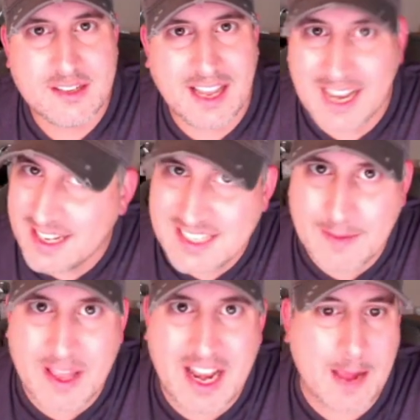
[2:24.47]
And
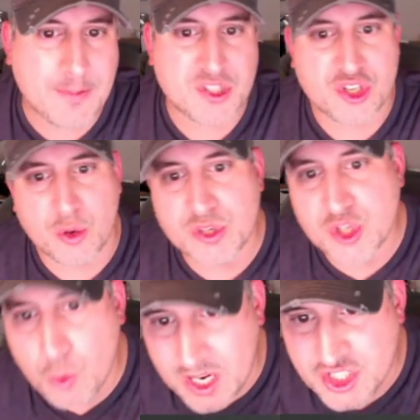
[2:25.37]
anytime that happens, there's always
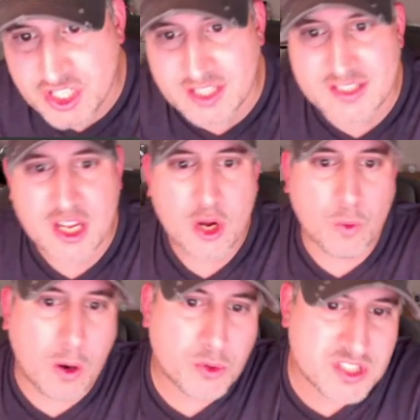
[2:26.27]
questions.
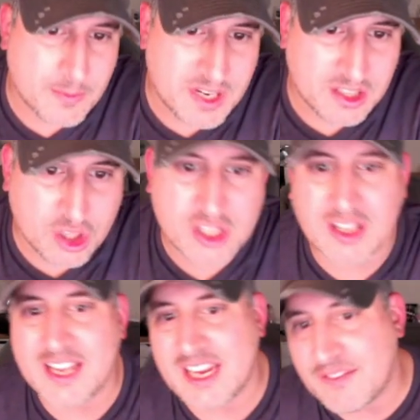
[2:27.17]
What will somebody look
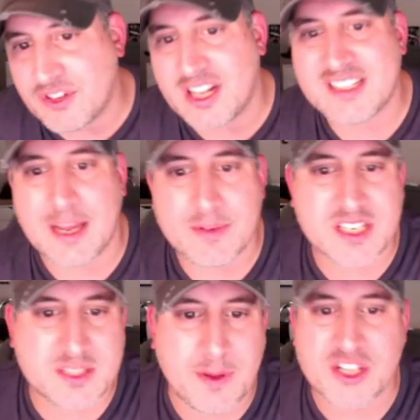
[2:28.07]
like after that time of
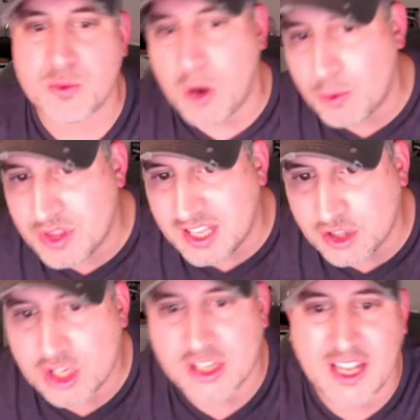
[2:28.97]
suspension? What will they
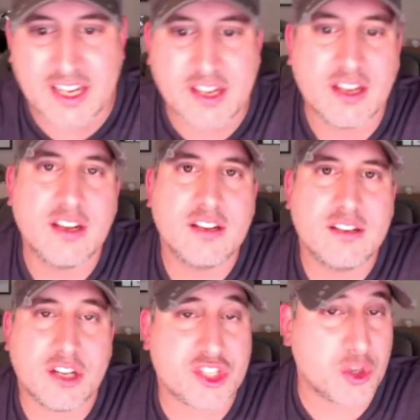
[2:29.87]
look like,
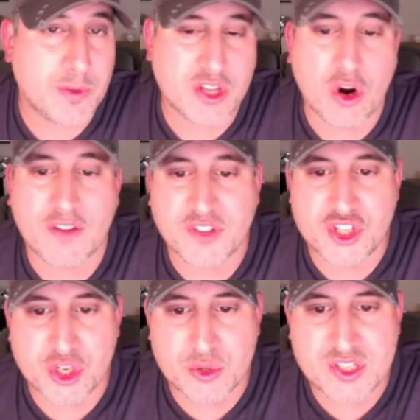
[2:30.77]
assuming they're off the
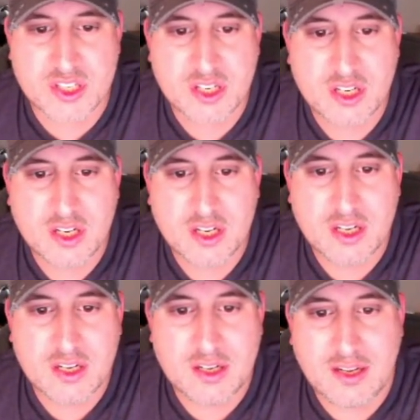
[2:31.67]
juice?
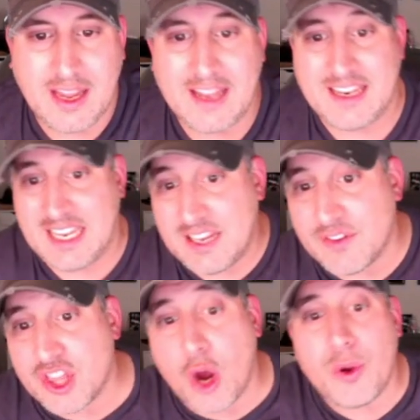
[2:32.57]
And
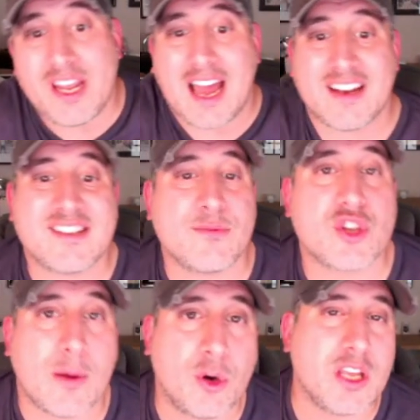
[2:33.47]
even though he got into some
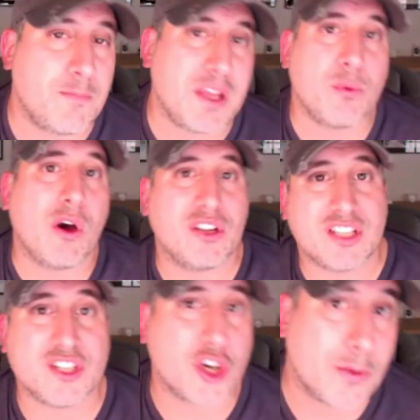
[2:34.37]
trouble, he beat
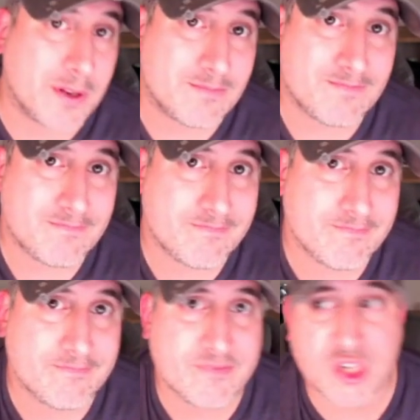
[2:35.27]
Wellington Turman.
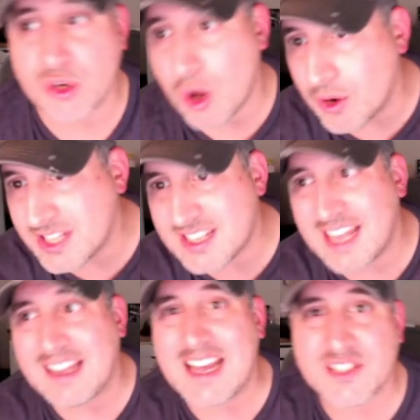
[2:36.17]
So going into
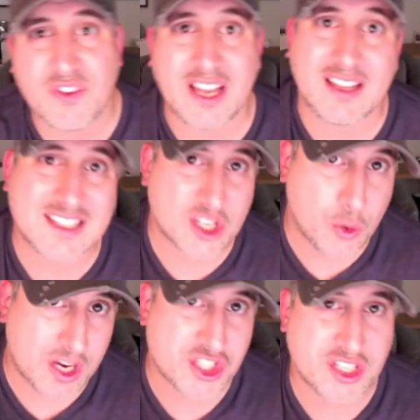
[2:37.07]
that last fight, lots of
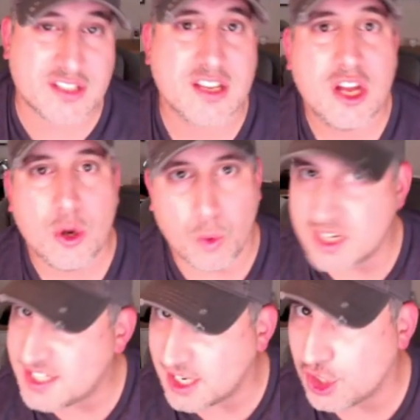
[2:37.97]
questions. What
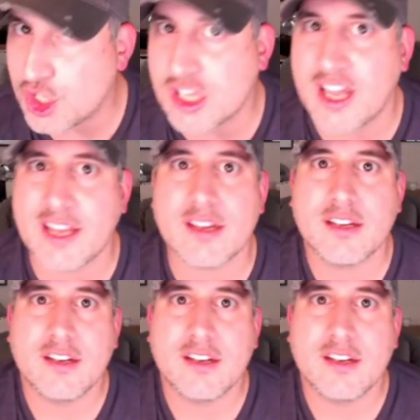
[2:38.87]
is he going to look like?